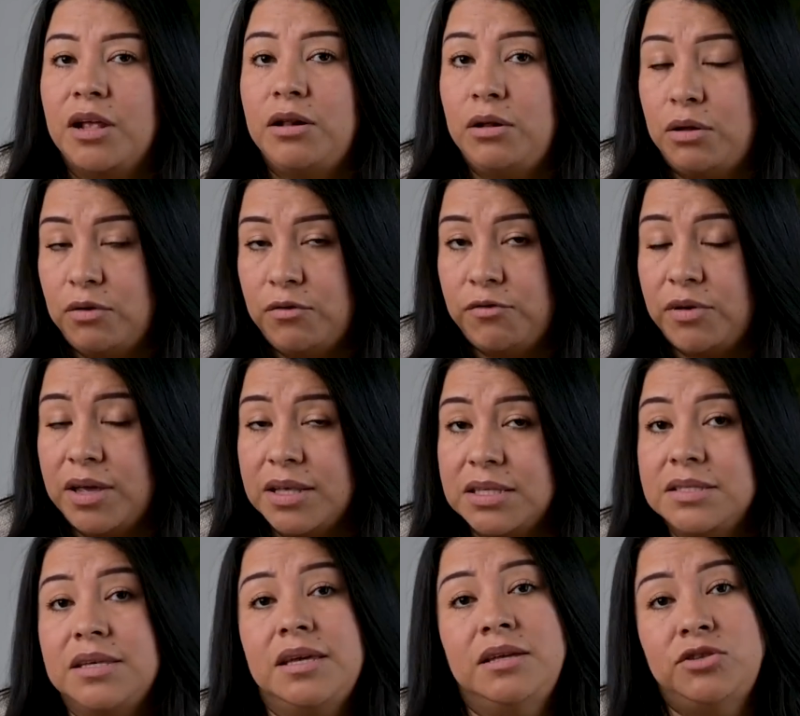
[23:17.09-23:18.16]

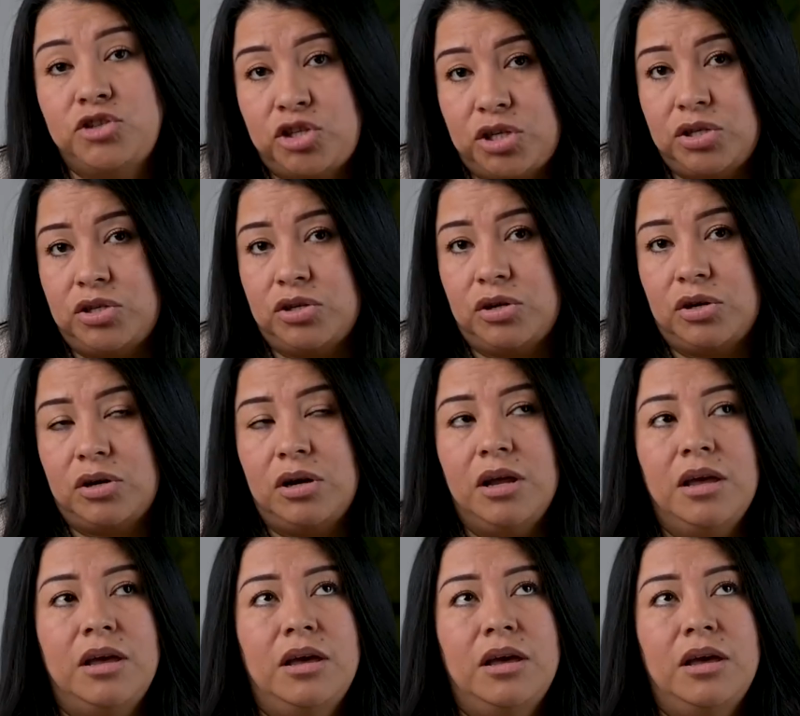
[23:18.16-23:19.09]
Loofahs and ginger